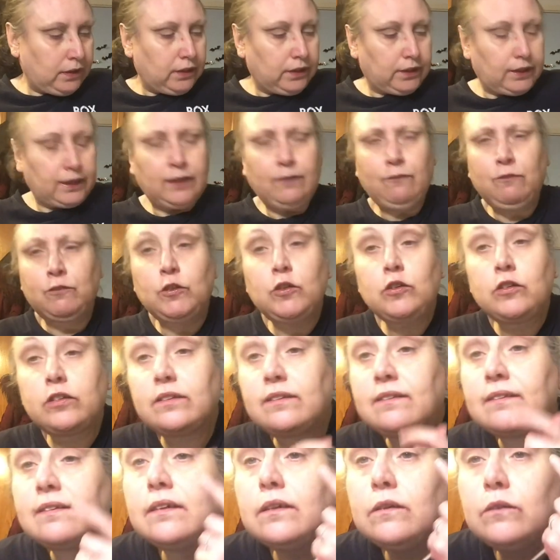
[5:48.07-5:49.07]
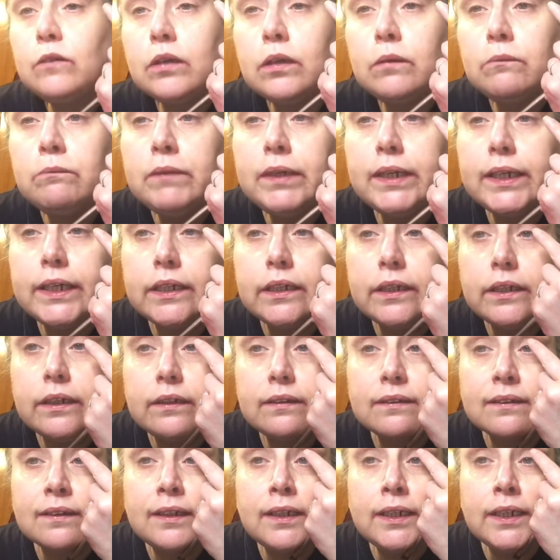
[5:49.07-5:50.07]
If you can see what I mean, it's
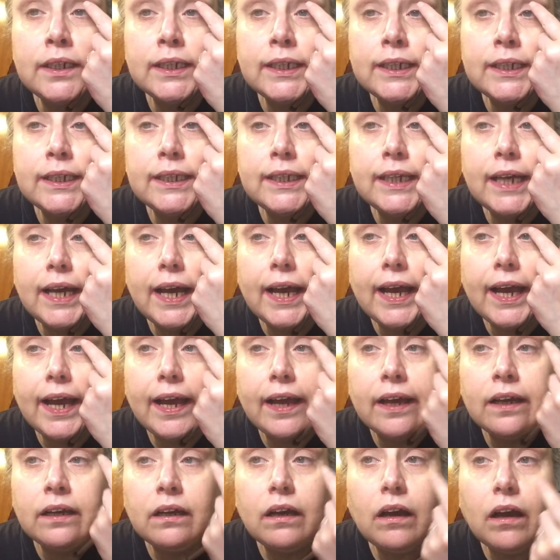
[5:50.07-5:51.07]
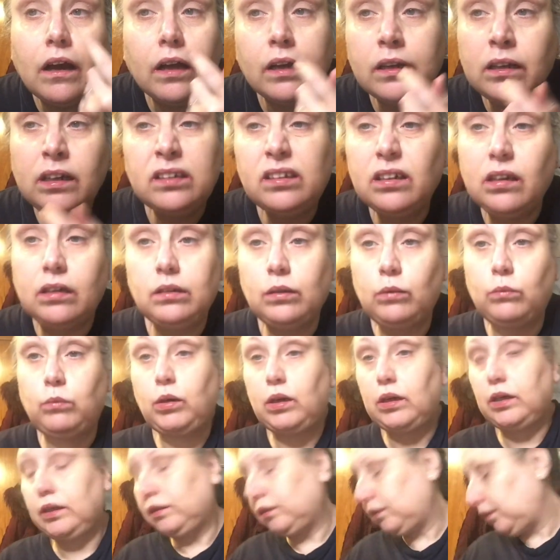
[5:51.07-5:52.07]
clinging there, and I don't know
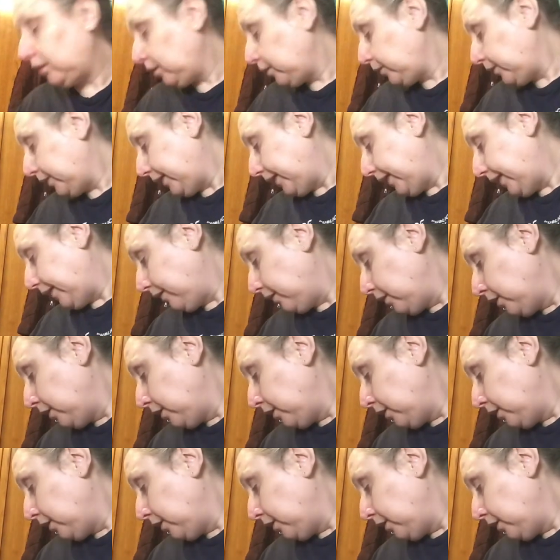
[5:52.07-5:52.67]
why it's doing it.